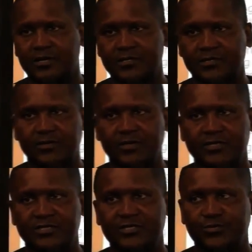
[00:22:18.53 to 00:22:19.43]
I said,
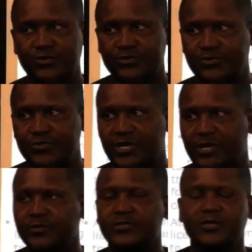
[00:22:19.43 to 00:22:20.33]
yes, it's possible to
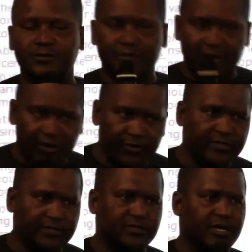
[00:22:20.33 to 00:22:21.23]
come to town.
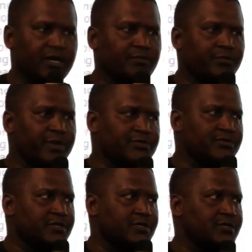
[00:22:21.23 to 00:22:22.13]
I met
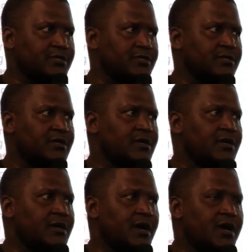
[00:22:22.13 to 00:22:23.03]
with the
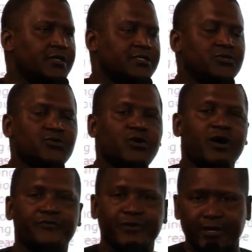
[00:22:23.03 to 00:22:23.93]
CEO
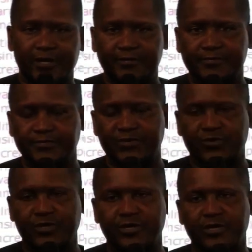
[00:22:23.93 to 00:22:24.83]
of Africa
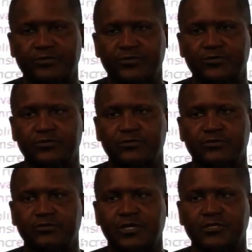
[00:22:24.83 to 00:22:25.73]
when he came to
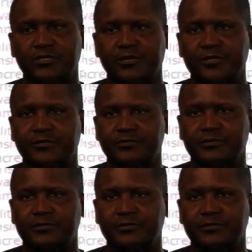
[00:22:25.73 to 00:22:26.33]
Nigeria.